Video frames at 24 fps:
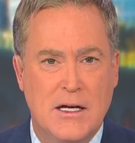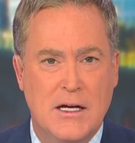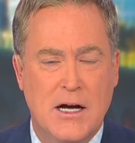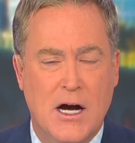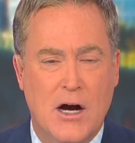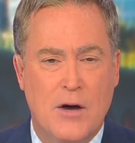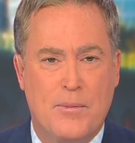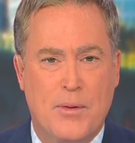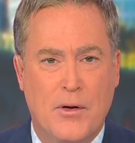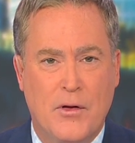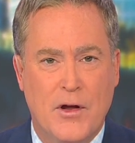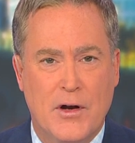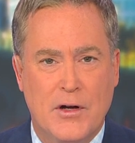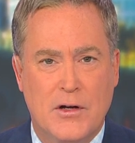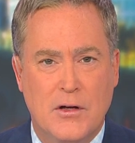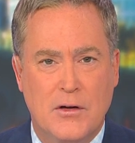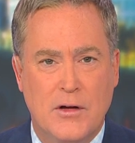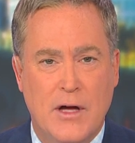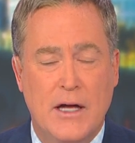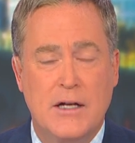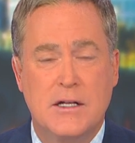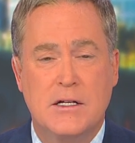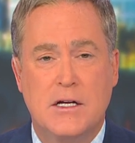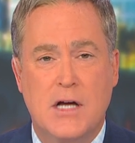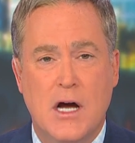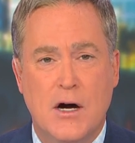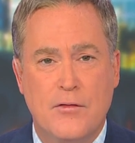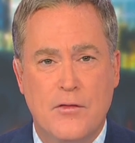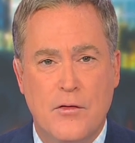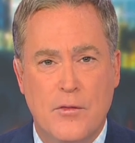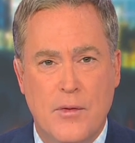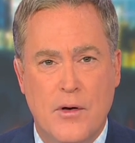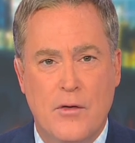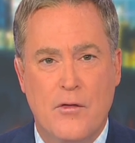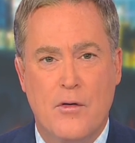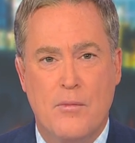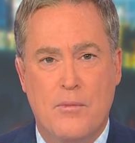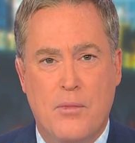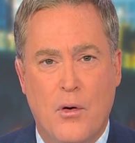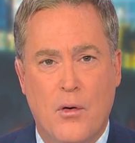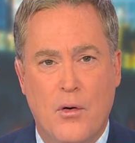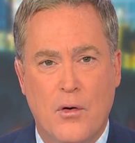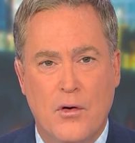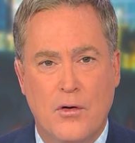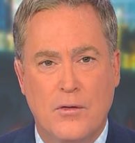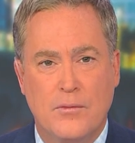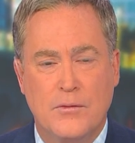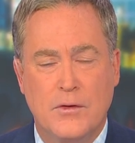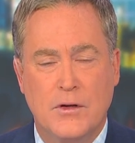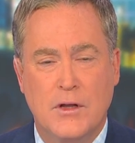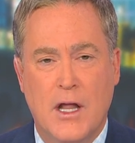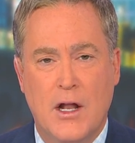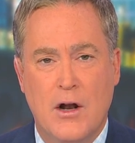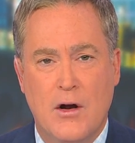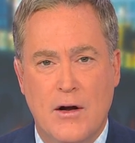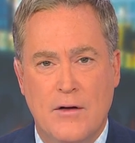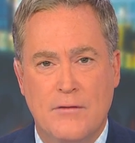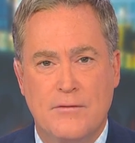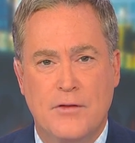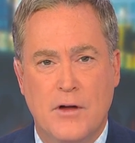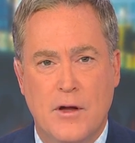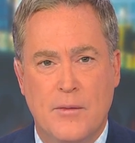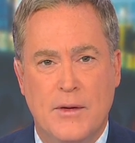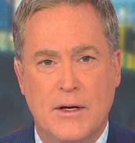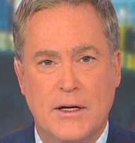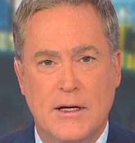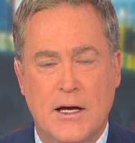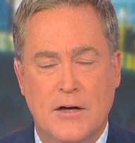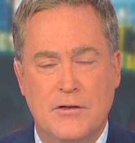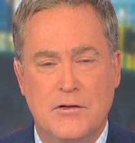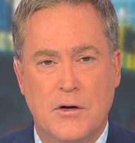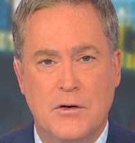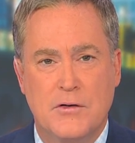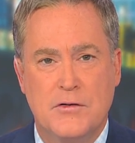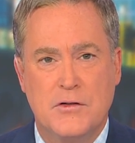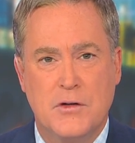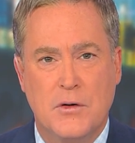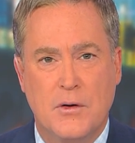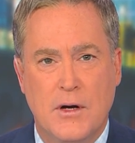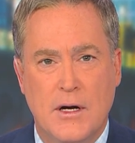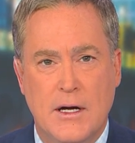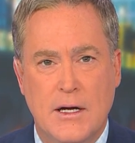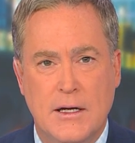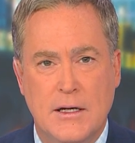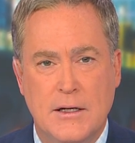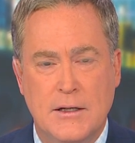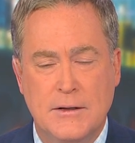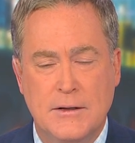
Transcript: Our political and government reporter, Leonard N. Fleming, has our story.